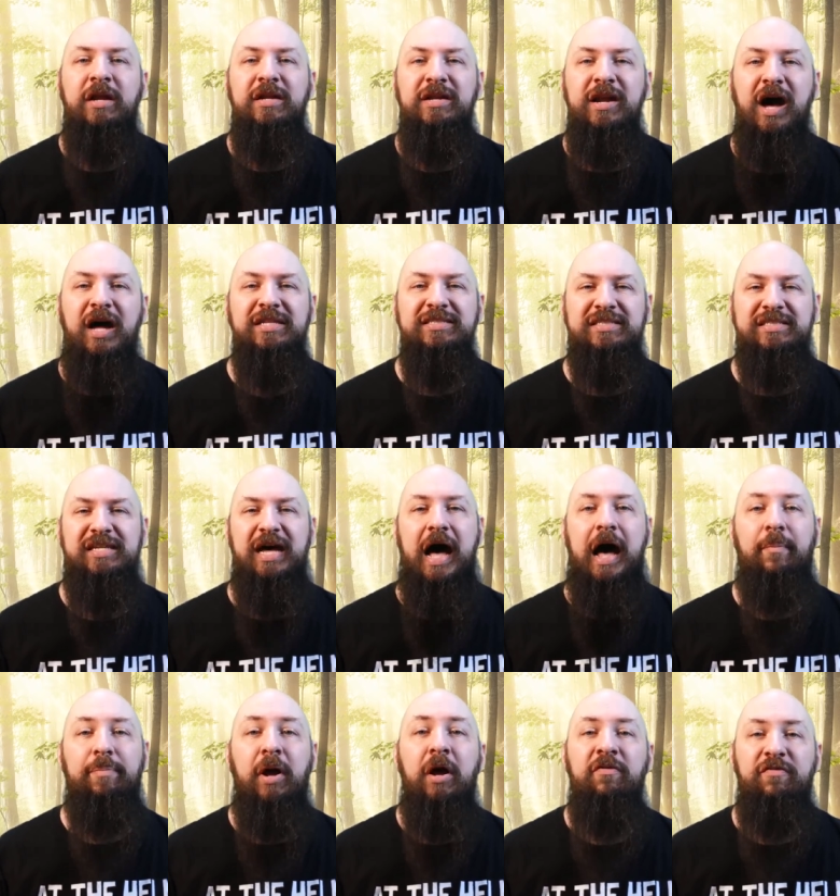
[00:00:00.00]

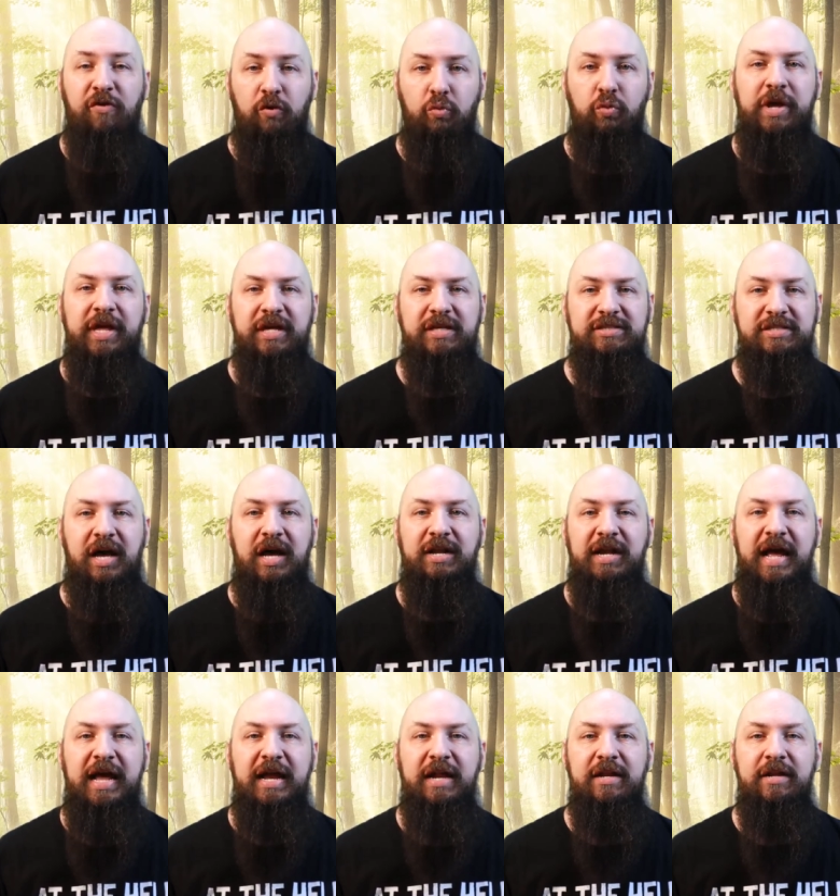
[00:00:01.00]
non-stop, for weeks on
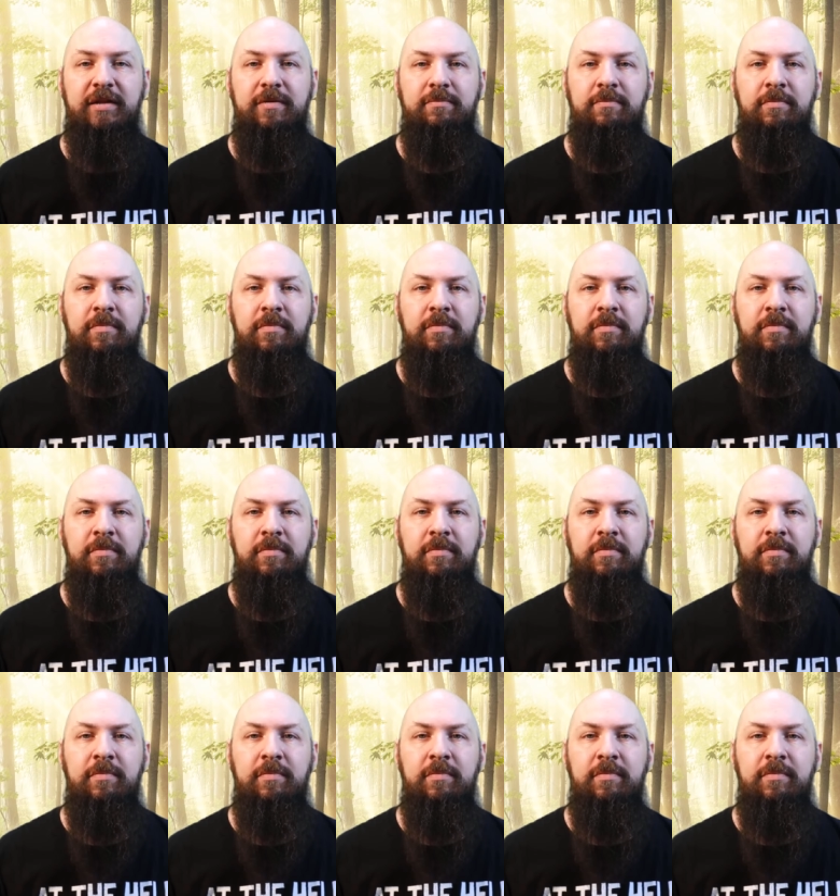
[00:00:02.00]
end.